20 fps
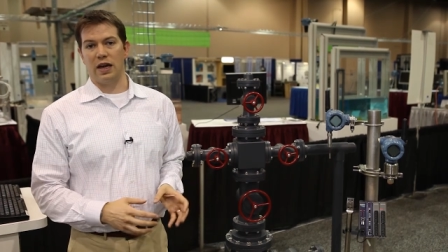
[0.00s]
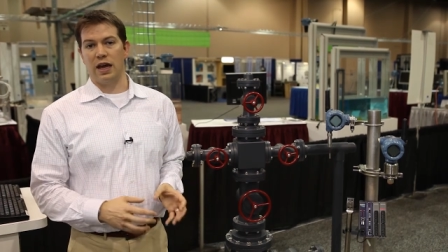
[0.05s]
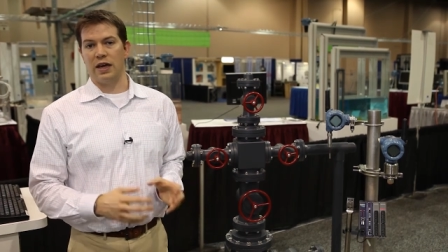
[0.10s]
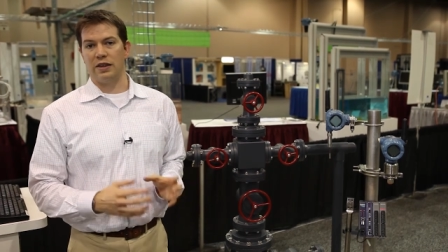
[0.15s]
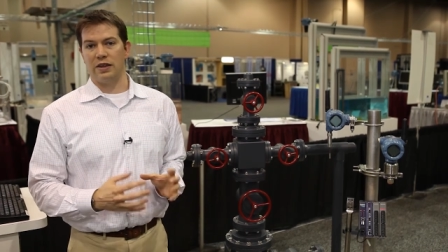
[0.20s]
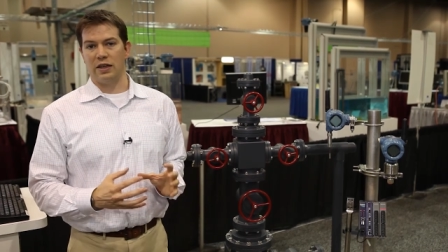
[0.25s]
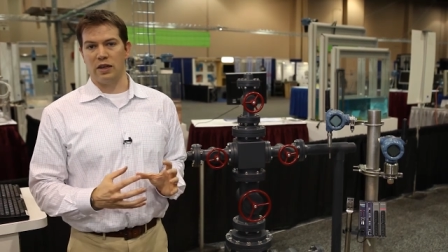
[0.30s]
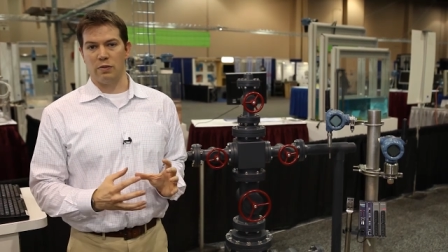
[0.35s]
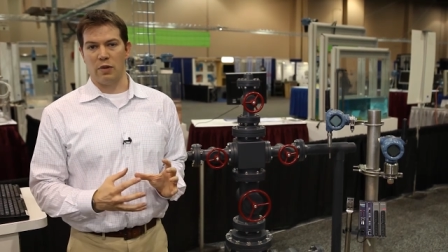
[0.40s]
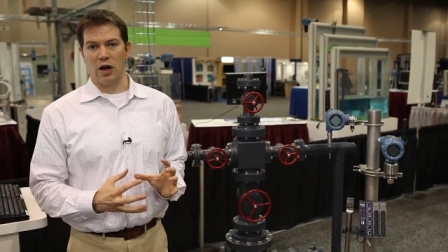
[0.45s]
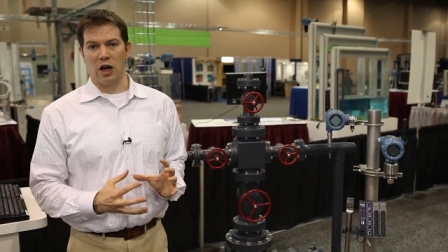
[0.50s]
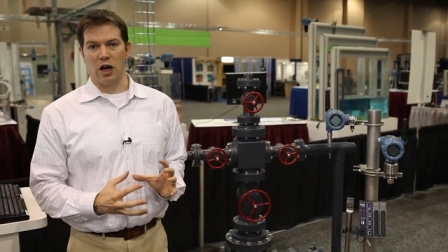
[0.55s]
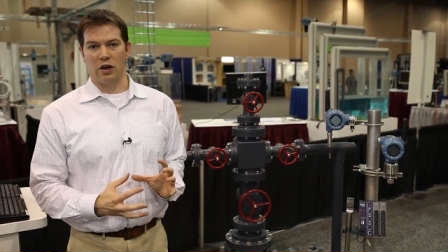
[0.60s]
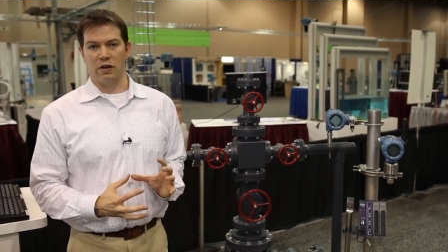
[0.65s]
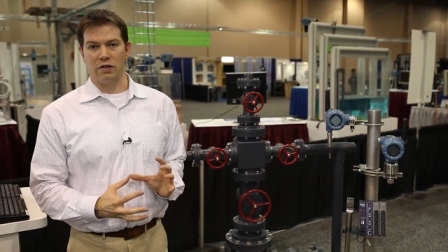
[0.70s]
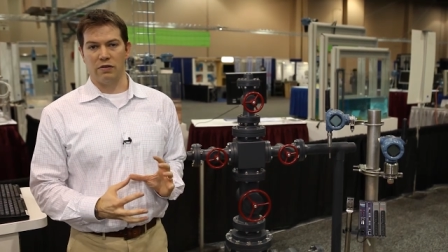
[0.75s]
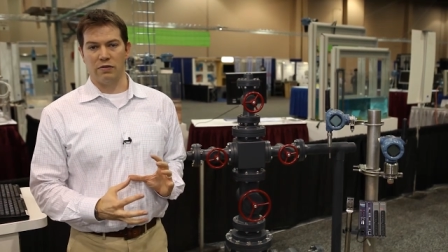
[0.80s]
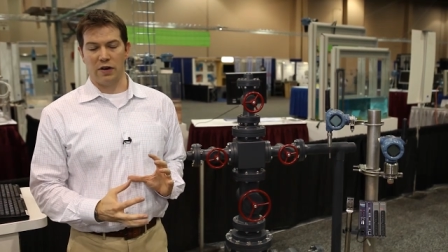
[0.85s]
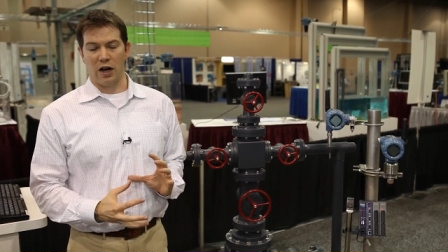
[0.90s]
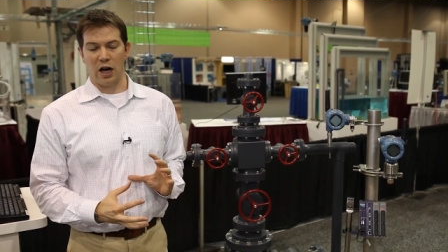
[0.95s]
and the
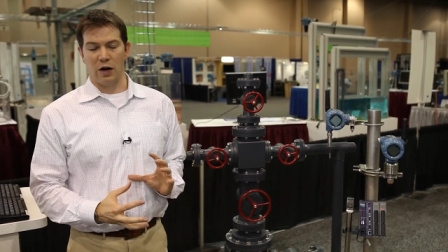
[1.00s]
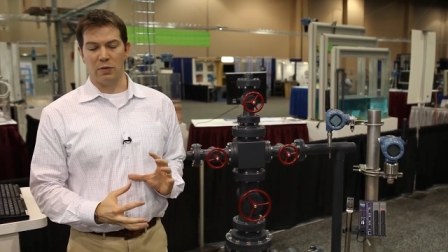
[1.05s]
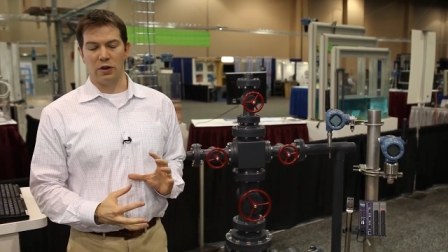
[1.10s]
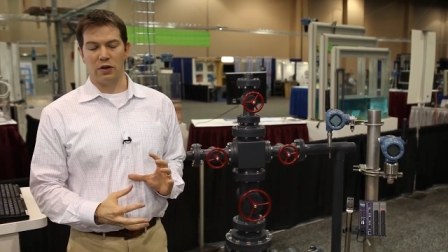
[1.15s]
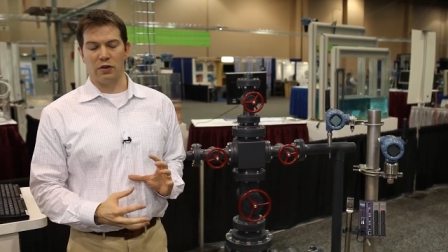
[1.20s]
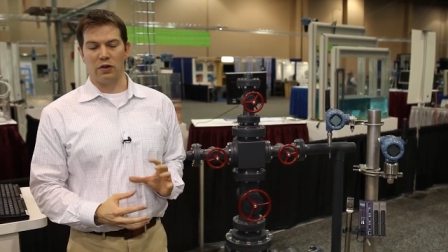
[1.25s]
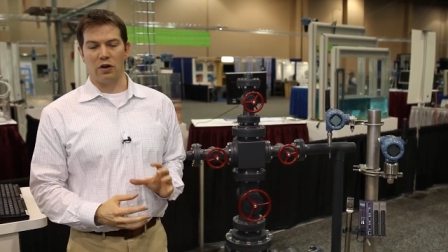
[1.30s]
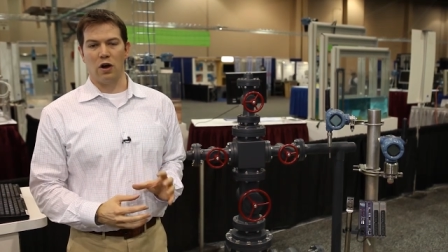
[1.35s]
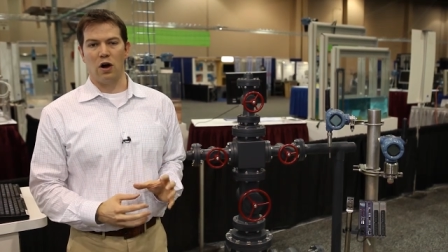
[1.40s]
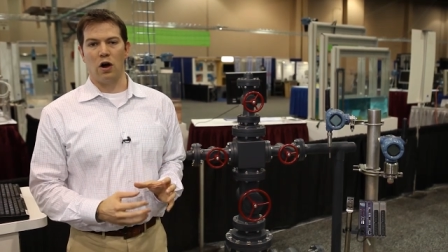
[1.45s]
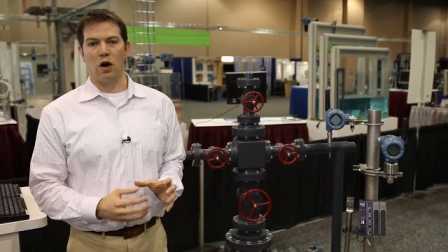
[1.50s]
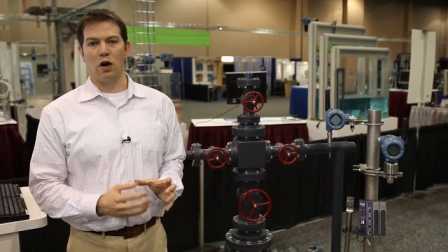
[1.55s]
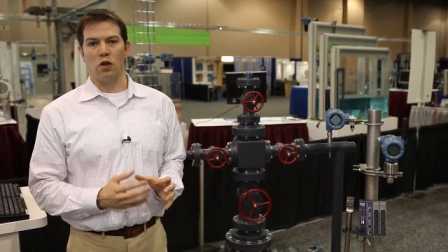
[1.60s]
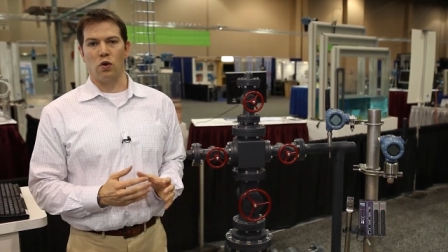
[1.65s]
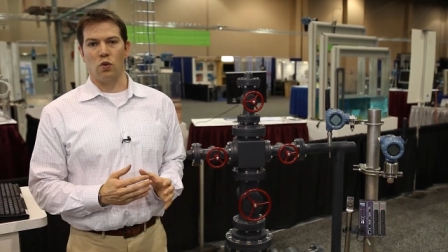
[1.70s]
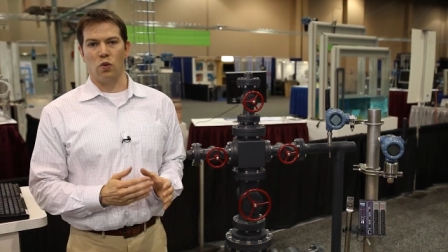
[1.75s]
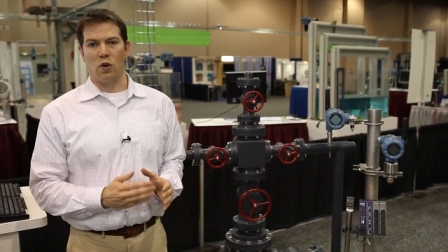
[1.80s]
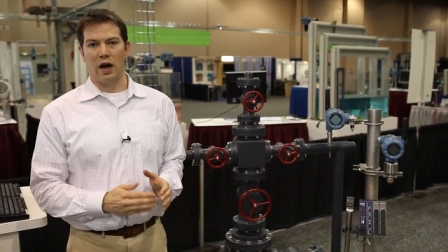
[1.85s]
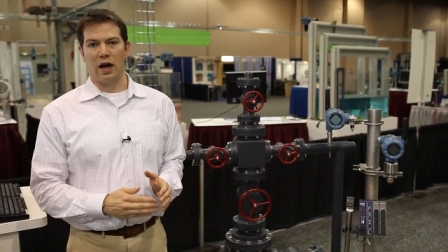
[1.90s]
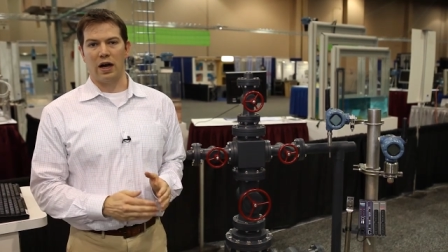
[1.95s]
environment, all the
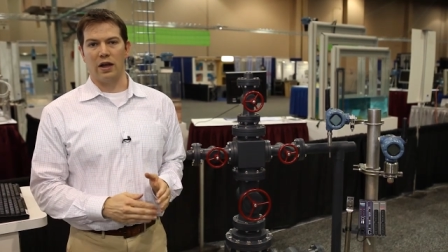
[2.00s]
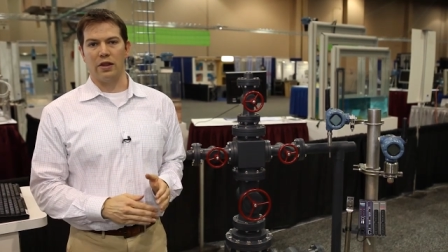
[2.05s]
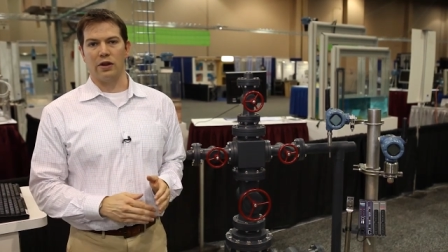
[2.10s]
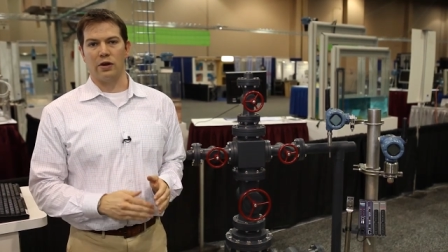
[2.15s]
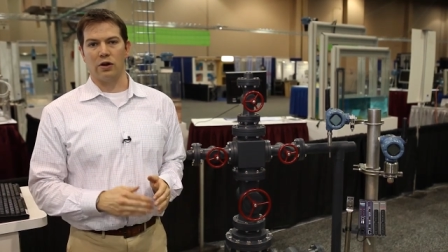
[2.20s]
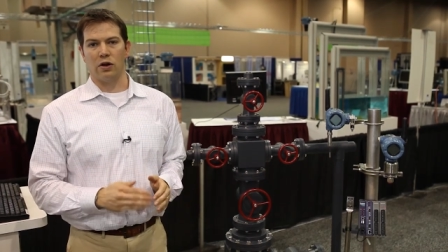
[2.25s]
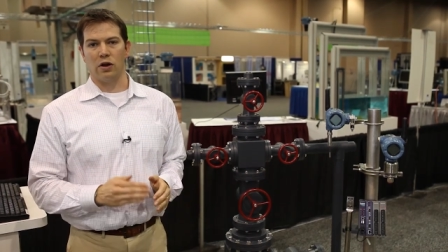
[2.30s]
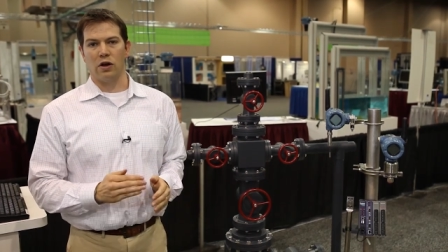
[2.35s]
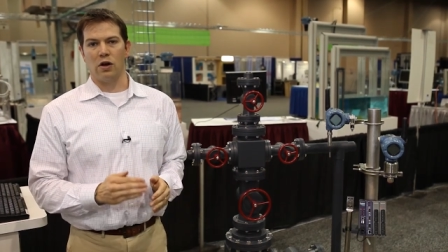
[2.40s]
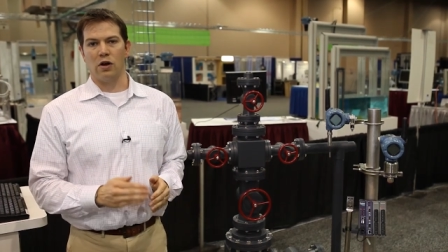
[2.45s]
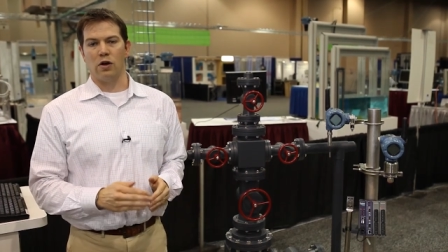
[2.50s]
while they're